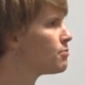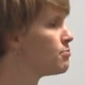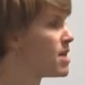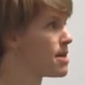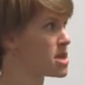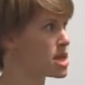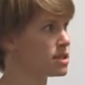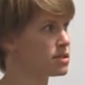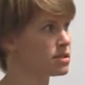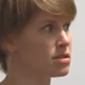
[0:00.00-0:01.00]
Maybe
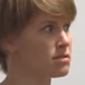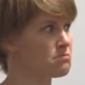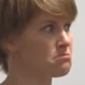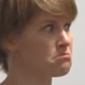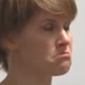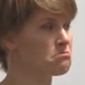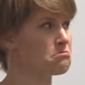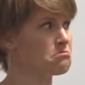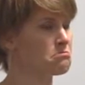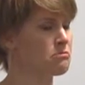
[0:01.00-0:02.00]
it's,
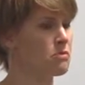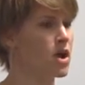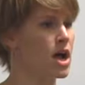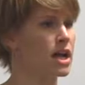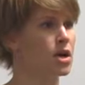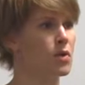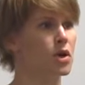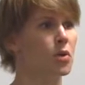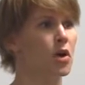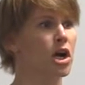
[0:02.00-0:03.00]
I don't
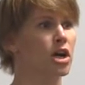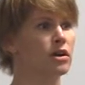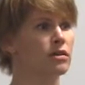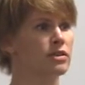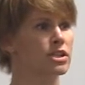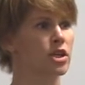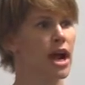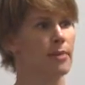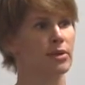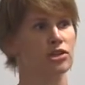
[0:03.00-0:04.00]
want to work this
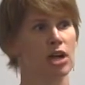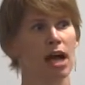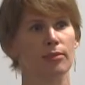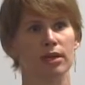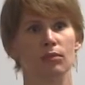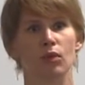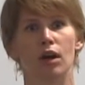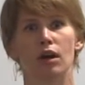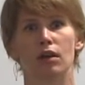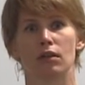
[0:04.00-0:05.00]
crappy job
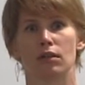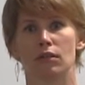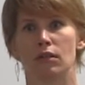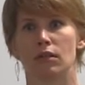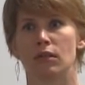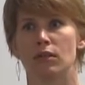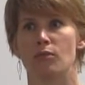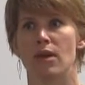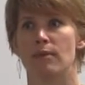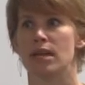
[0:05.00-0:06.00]
anymore.
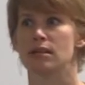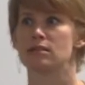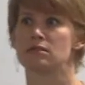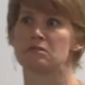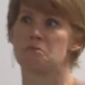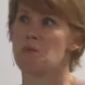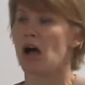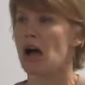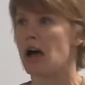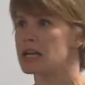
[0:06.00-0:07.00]
Maybe it's,
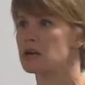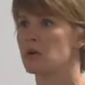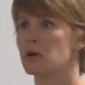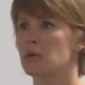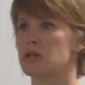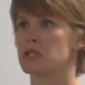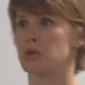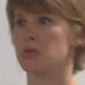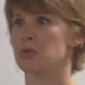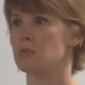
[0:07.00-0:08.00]
I don't want to work
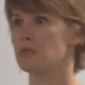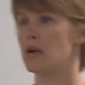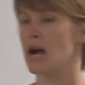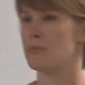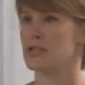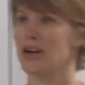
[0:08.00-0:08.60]
two crappy